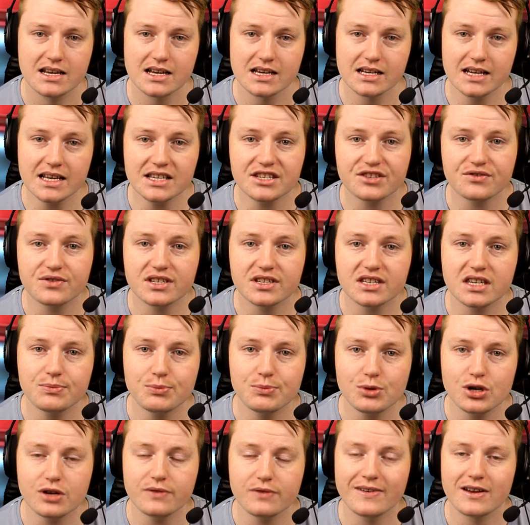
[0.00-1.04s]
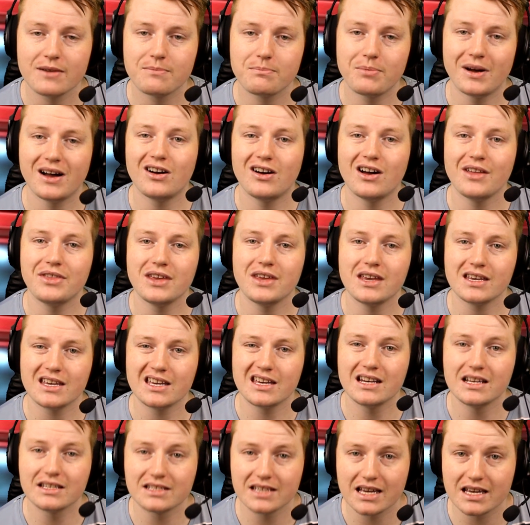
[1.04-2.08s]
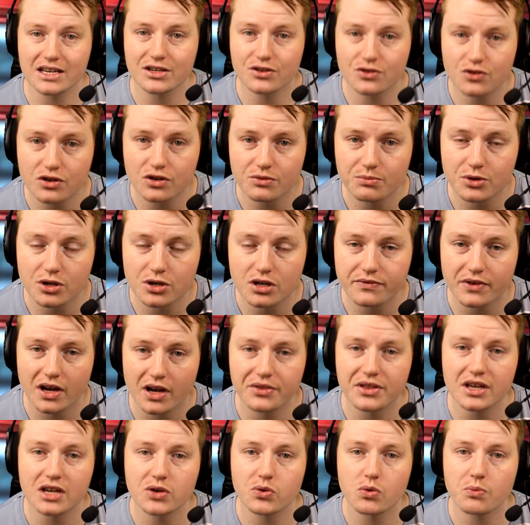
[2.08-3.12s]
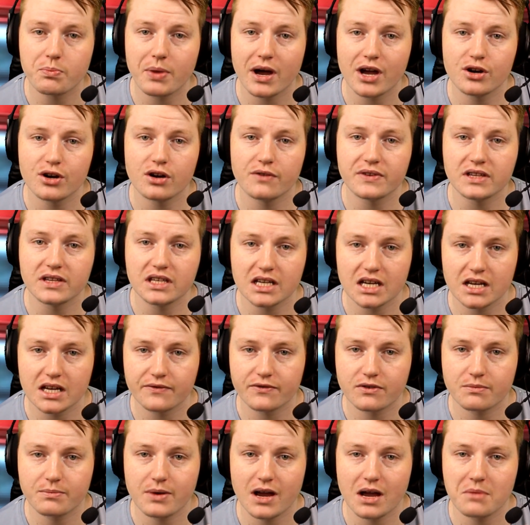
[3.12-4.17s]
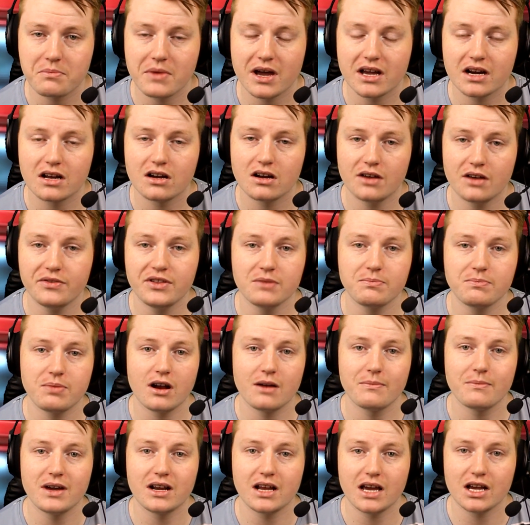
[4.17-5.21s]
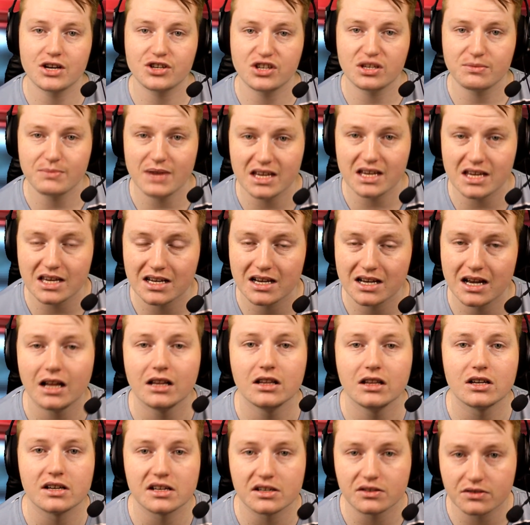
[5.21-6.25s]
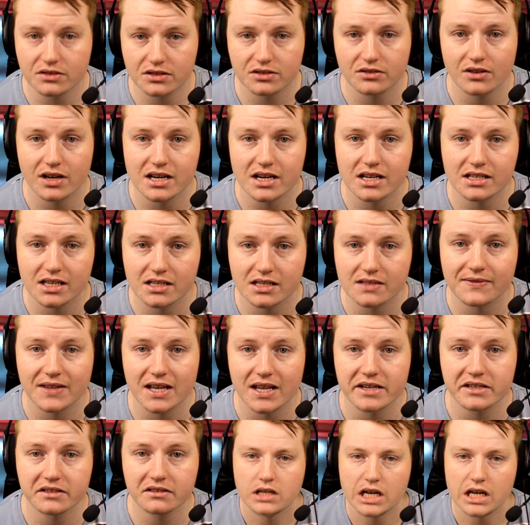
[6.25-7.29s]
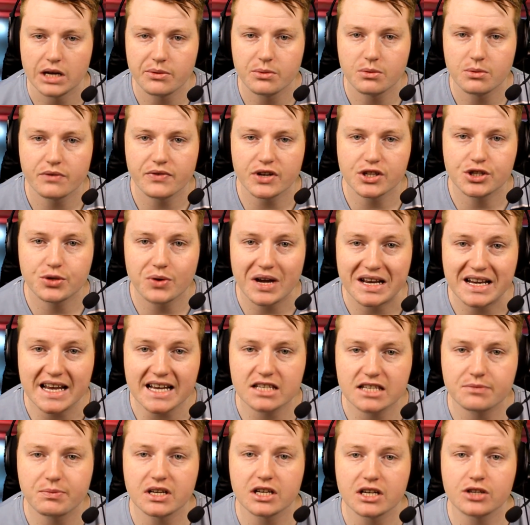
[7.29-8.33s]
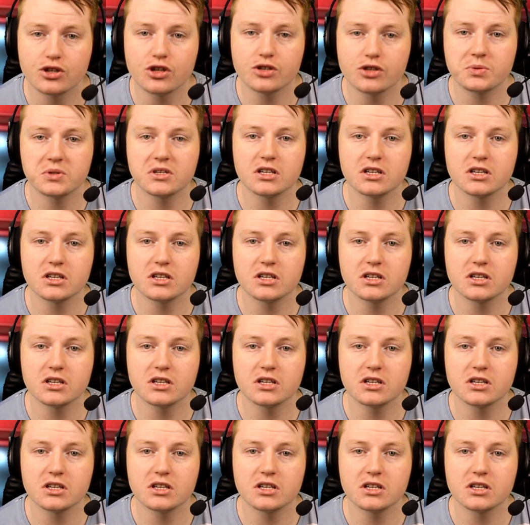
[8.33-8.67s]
It is a risky move, but I think it is a good move. I think it will pay off in the end for Parramatta. I think Parramatta actually making a lot of good signings as of late. Now we move on to our next bit of news.